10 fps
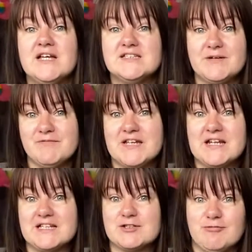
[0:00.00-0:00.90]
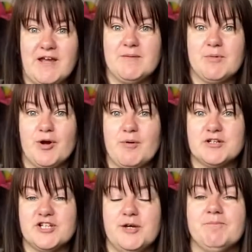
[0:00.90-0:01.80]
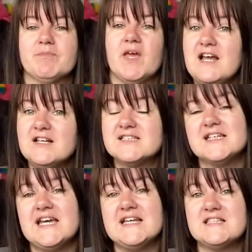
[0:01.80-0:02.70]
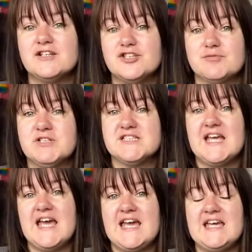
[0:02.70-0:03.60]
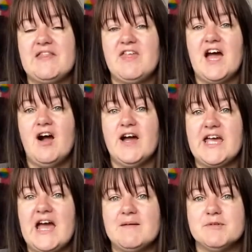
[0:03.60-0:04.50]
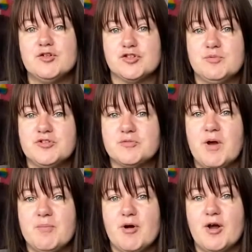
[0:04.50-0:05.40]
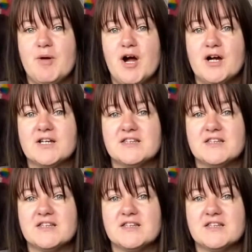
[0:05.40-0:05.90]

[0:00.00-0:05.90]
something that's great in Primark too. The last thing is, I just want to say that I am not sponsored by Primark.